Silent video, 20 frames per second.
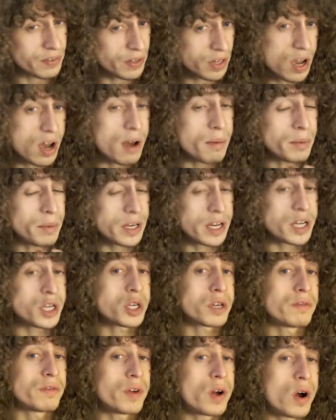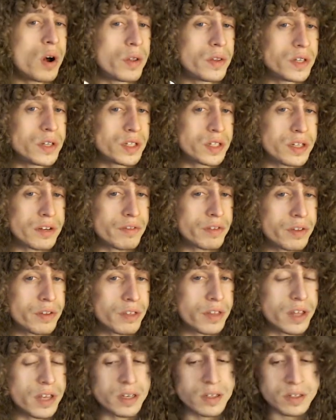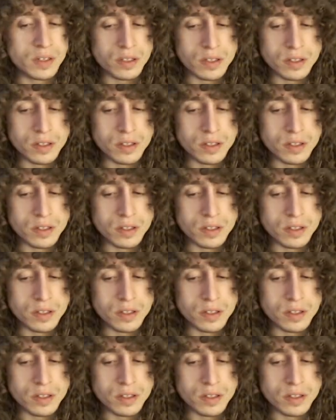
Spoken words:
combination of all these different things.